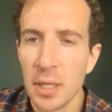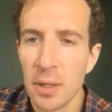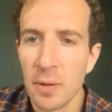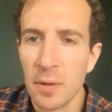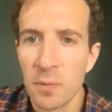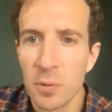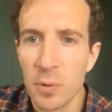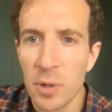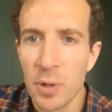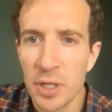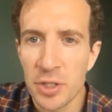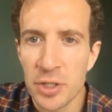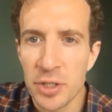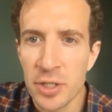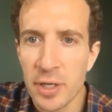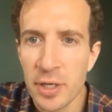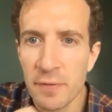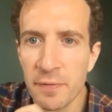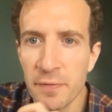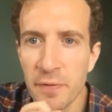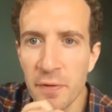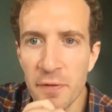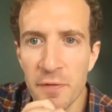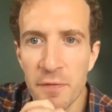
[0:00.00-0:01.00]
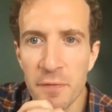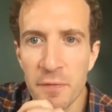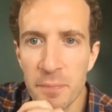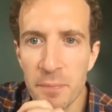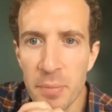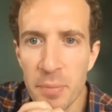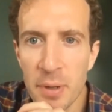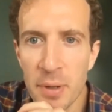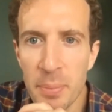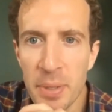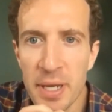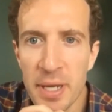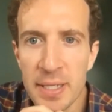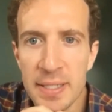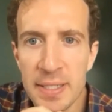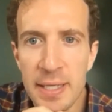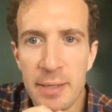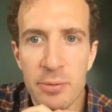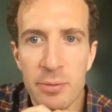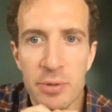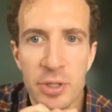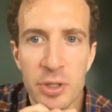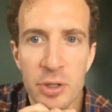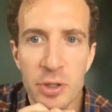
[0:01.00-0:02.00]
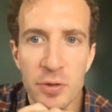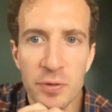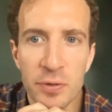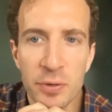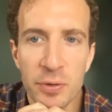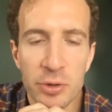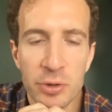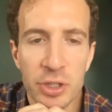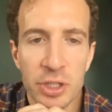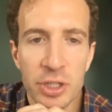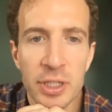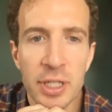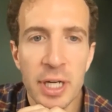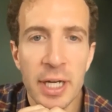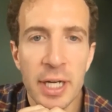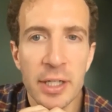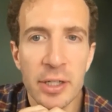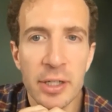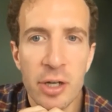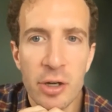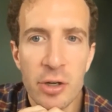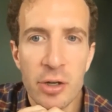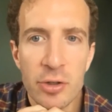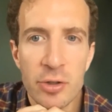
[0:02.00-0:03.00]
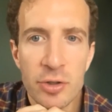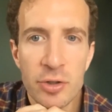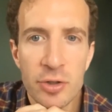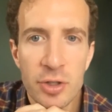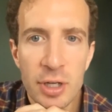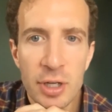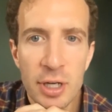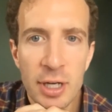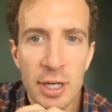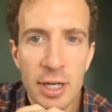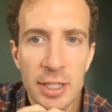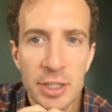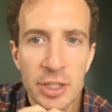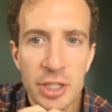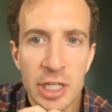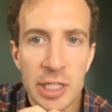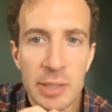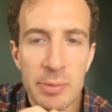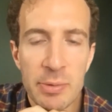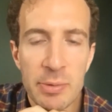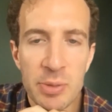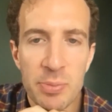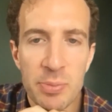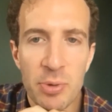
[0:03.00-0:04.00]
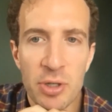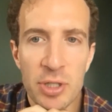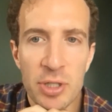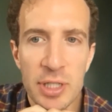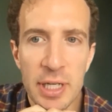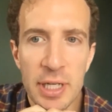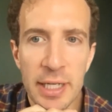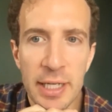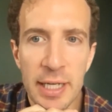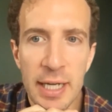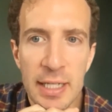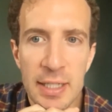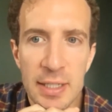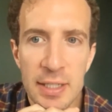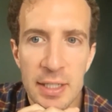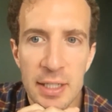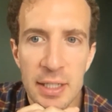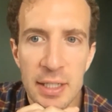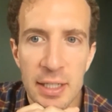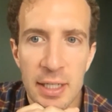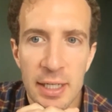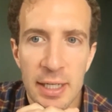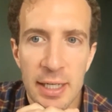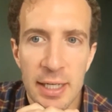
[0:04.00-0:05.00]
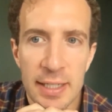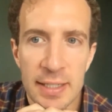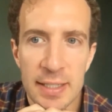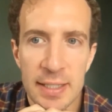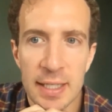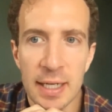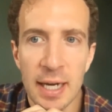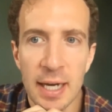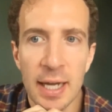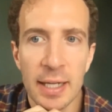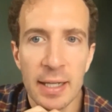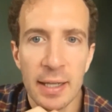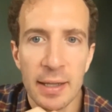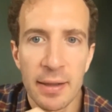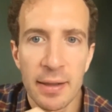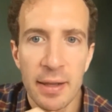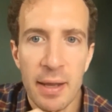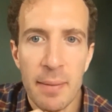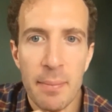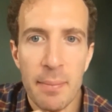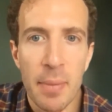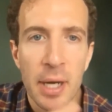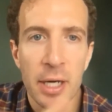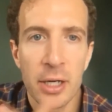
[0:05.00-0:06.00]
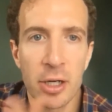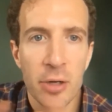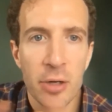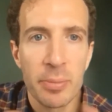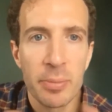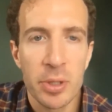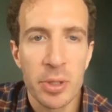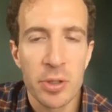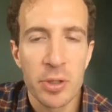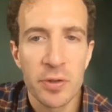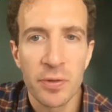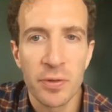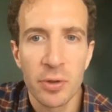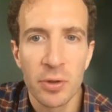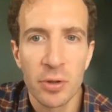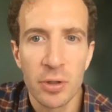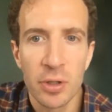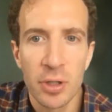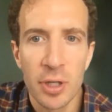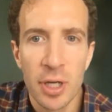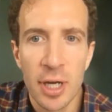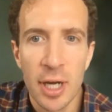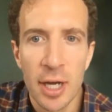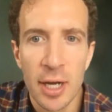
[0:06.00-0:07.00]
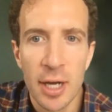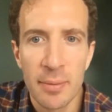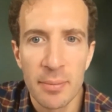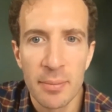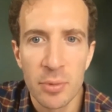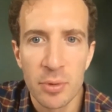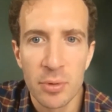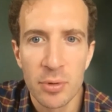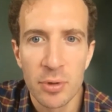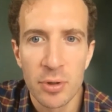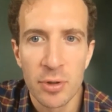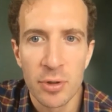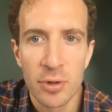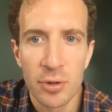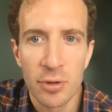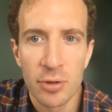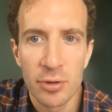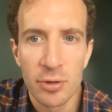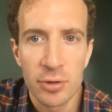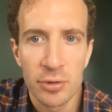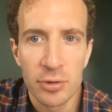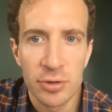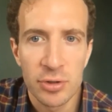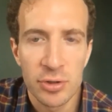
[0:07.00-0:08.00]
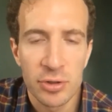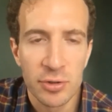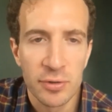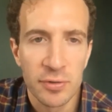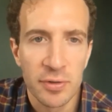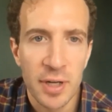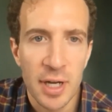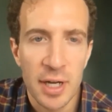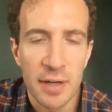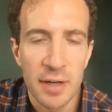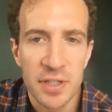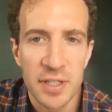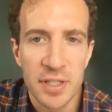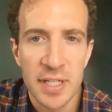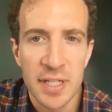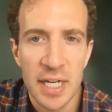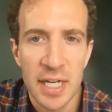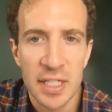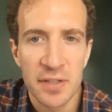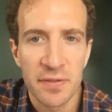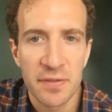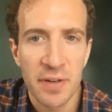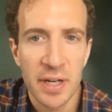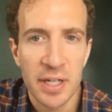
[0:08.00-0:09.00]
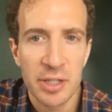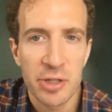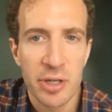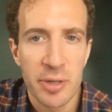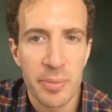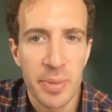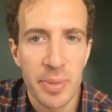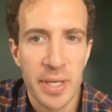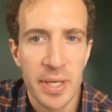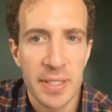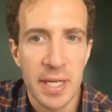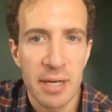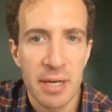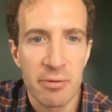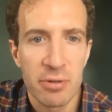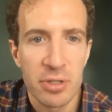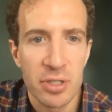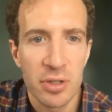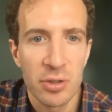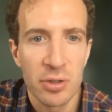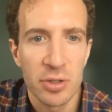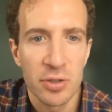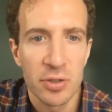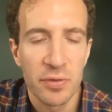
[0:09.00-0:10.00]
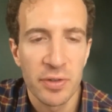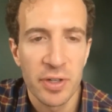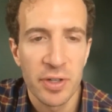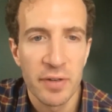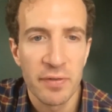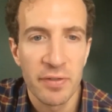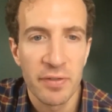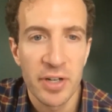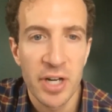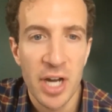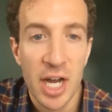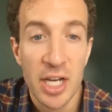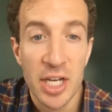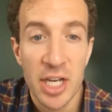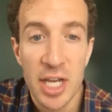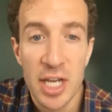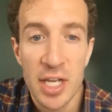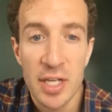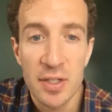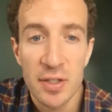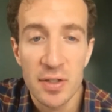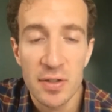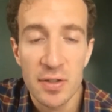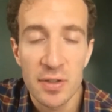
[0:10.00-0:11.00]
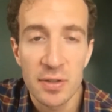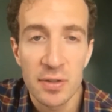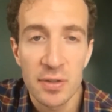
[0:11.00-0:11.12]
Question, if PSA was useful to diagnose a gentleman's prostate cancer. Is it likely that it might not be useful or sort of after satisfactory PSA results for 9 years?